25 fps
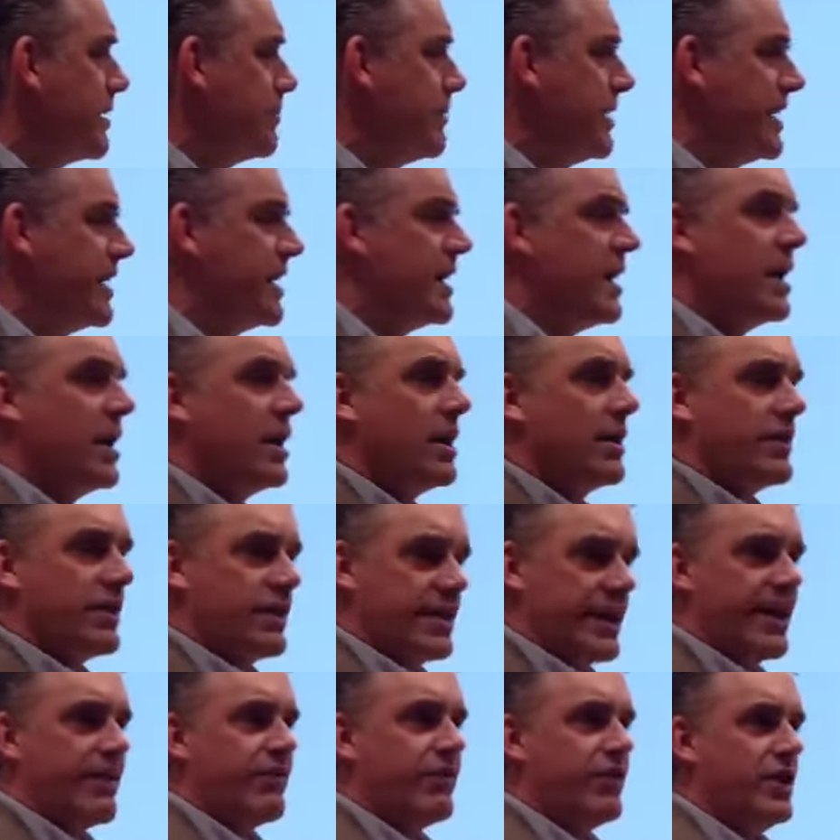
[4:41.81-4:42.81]
I mean, the
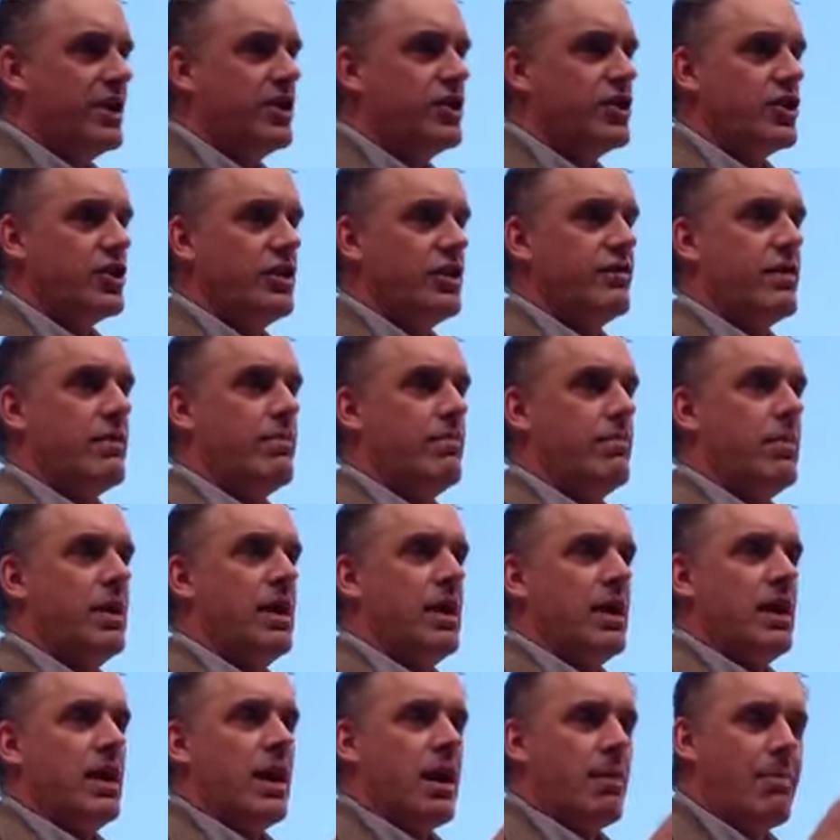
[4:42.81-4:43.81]
definition of a
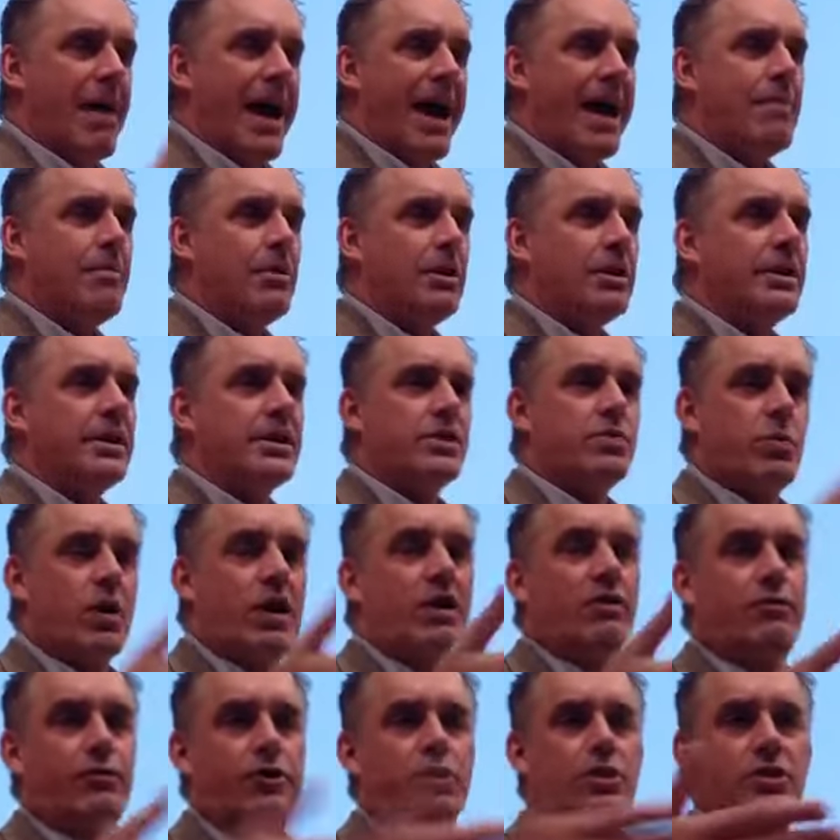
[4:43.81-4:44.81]
a mammal is,
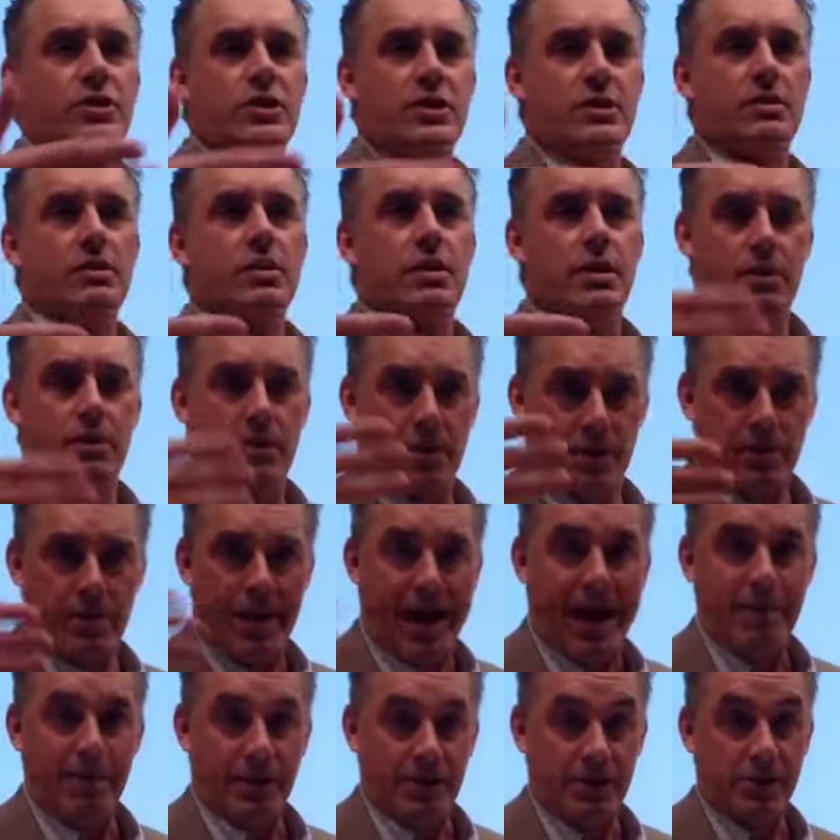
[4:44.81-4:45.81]
well, first, the
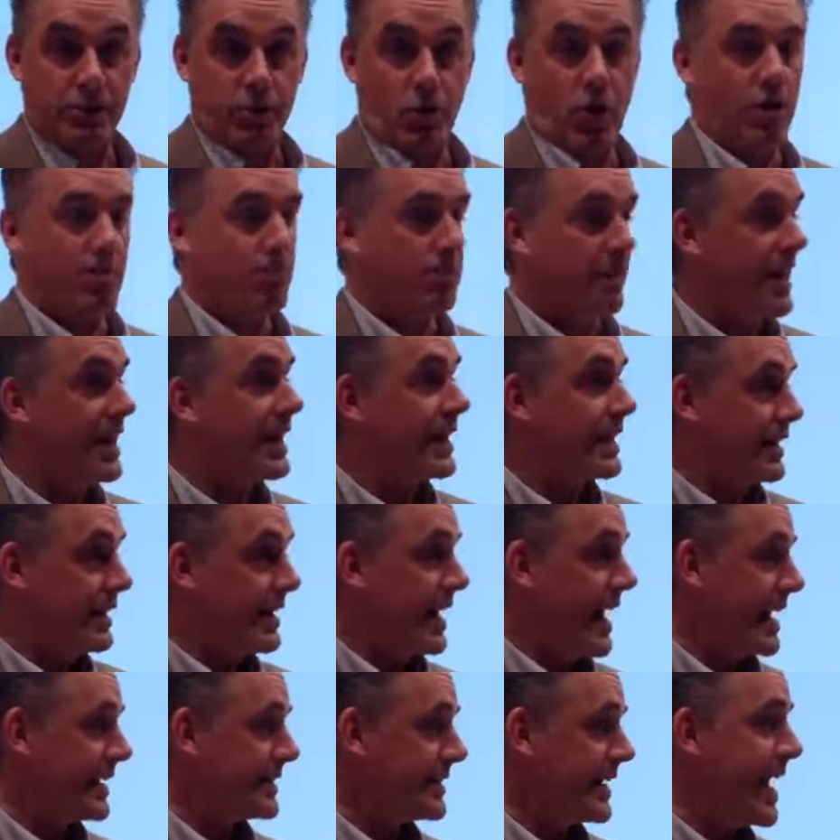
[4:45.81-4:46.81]
mammal is warm blooded
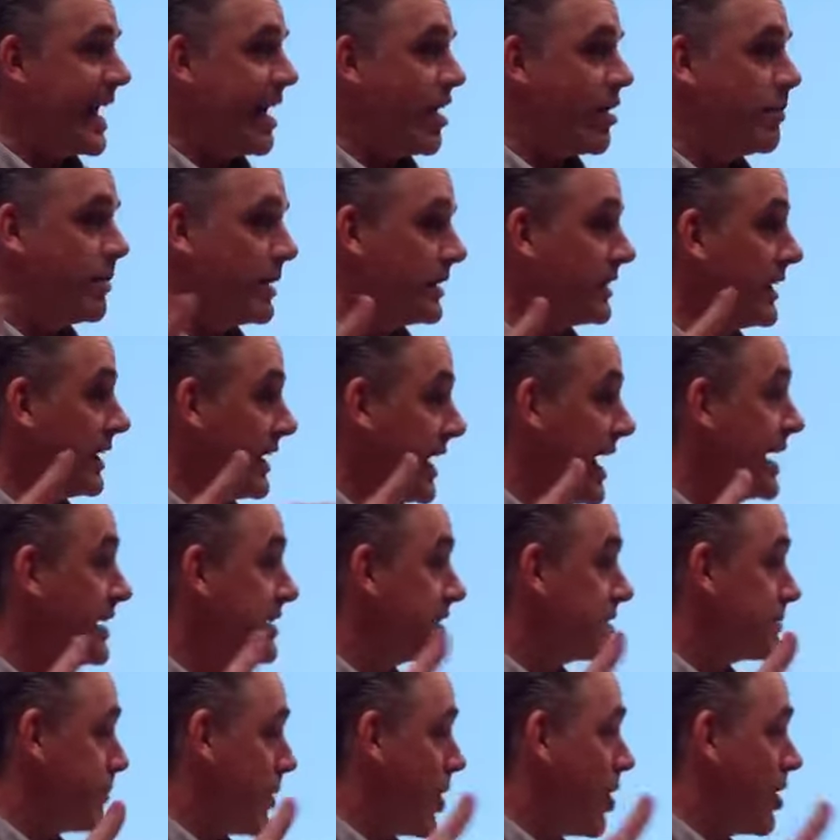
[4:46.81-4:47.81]
and has hair, but the
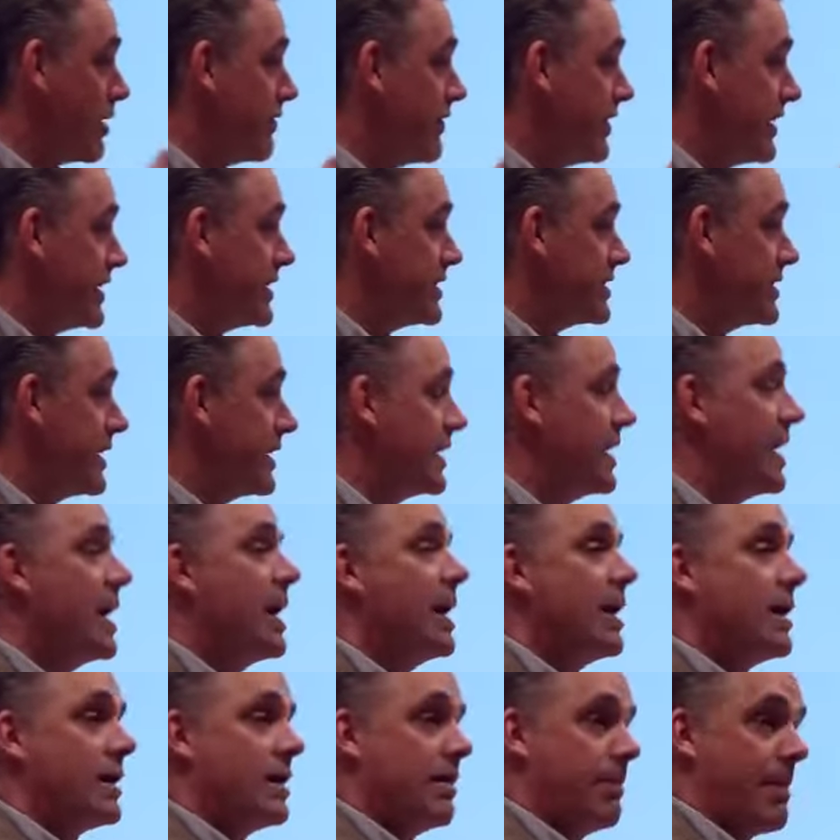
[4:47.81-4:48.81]
next part of it is that
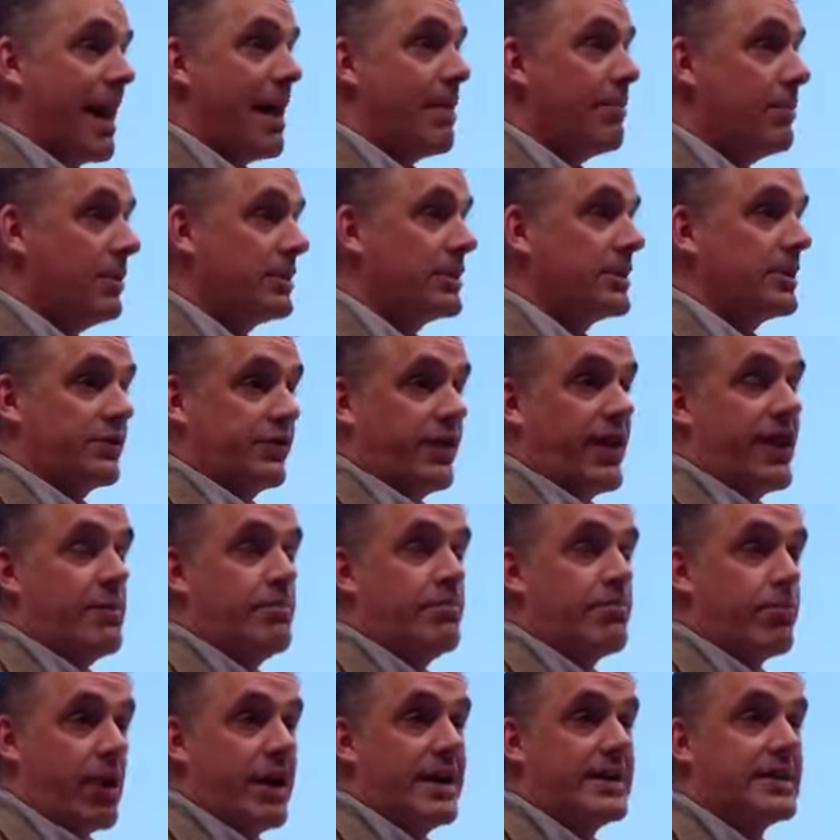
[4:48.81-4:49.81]
the mammal is
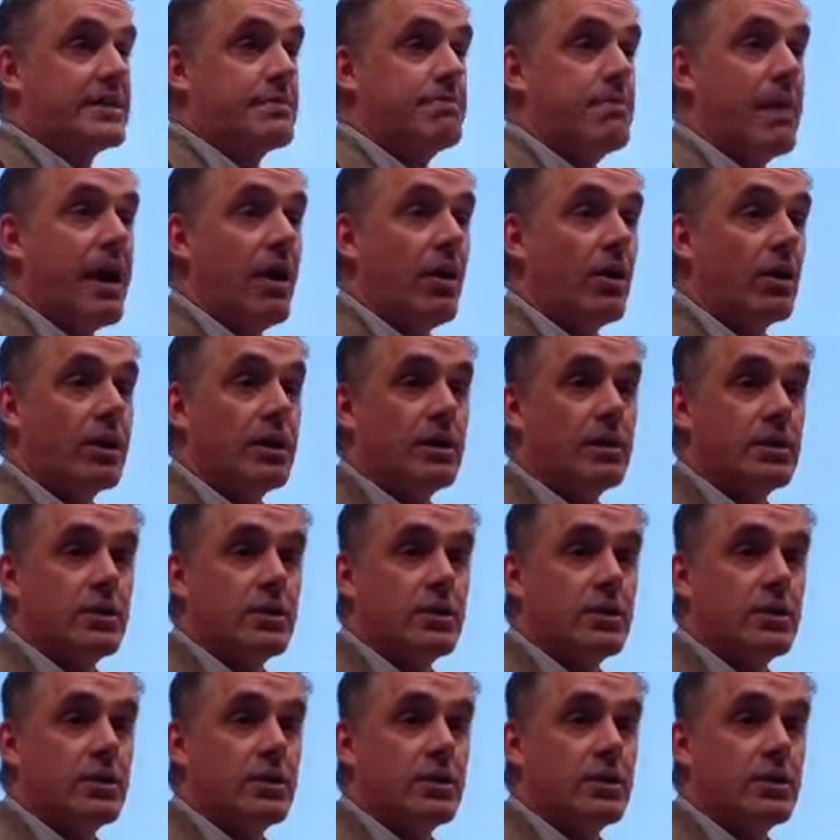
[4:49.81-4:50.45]
fed breast milk.